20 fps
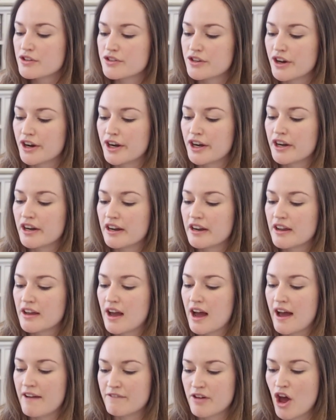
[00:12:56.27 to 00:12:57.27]
So
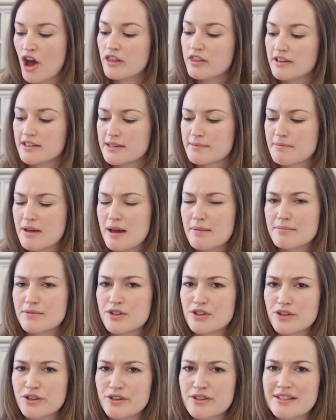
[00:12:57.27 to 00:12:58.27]
I've heard lots of
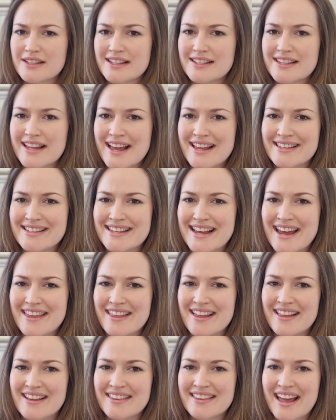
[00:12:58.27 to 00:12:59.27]
mums use this and
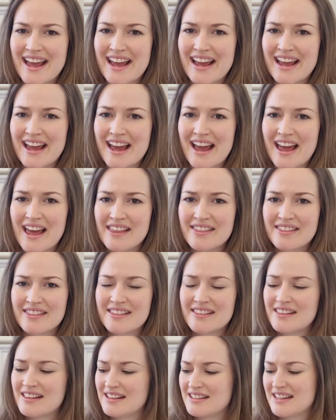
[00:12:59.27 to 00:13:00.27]
say that
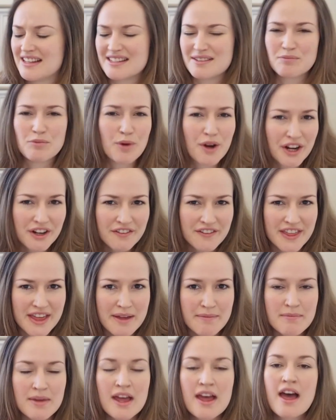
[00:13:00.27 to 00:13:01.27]
it doesn't work for
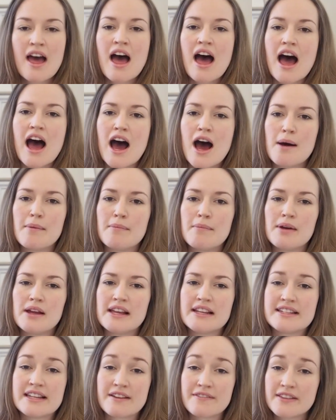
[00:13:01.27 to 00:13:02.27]
them.
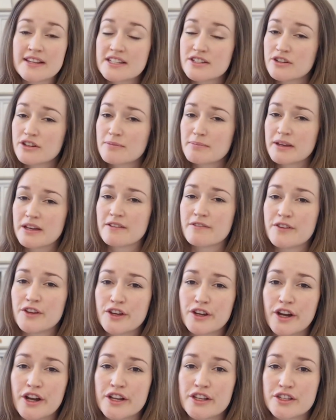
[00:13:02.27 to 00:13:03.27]
It definitely took me a
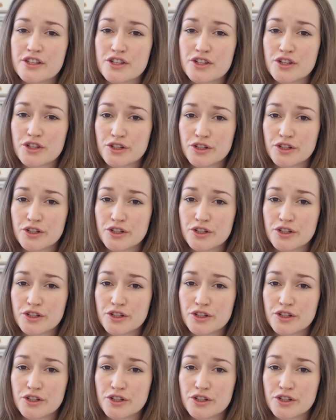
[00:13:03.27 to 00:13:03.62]
few goes